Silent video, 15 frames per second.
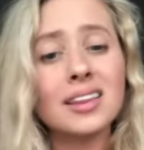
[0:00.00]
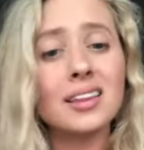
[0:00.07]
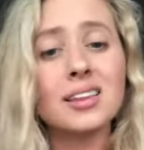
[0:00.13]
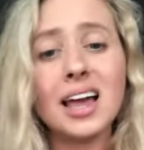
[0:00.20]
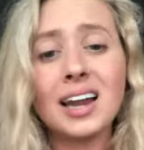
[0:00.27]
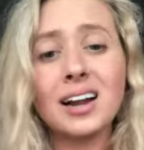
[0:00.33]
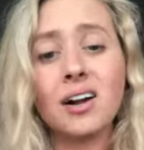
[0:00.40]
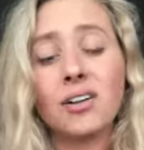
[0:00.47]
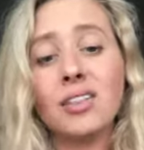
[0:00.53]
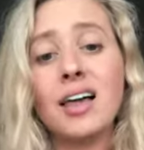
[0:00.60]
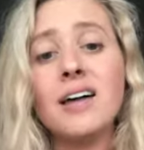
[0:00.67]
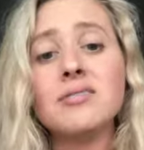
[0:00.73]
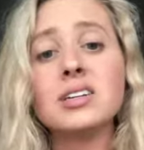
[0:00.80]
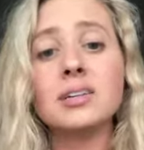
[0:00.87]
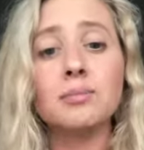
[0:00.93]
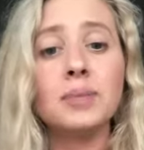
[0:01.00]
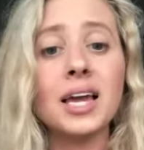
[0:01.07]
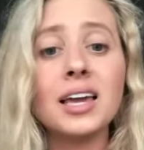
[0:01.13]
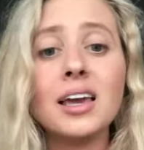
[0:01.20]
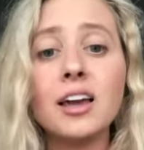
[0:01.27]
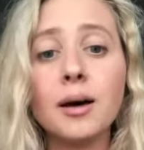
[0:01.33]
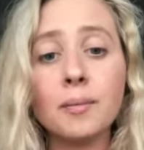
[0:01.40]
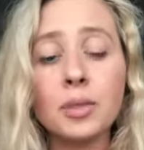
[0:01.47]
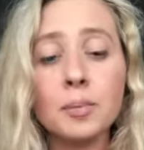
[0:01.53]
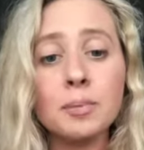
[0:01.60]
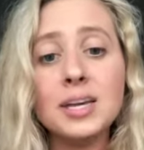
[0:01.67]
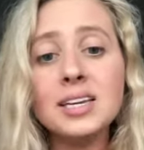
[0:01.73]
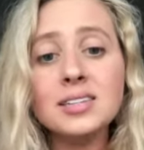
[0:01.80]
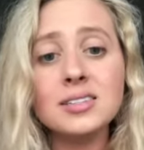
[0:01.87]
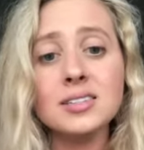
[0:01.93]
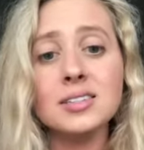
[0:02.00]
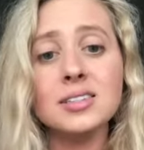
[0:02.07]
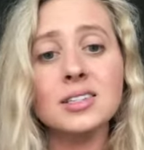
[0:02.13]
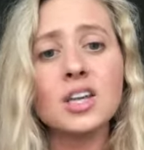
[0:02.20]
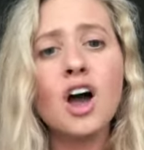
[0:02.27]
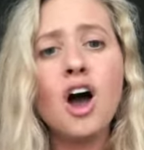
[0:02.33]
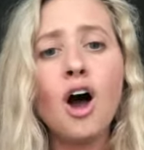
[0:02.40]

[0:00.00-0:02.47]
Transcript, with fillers: that are left picking up the pieces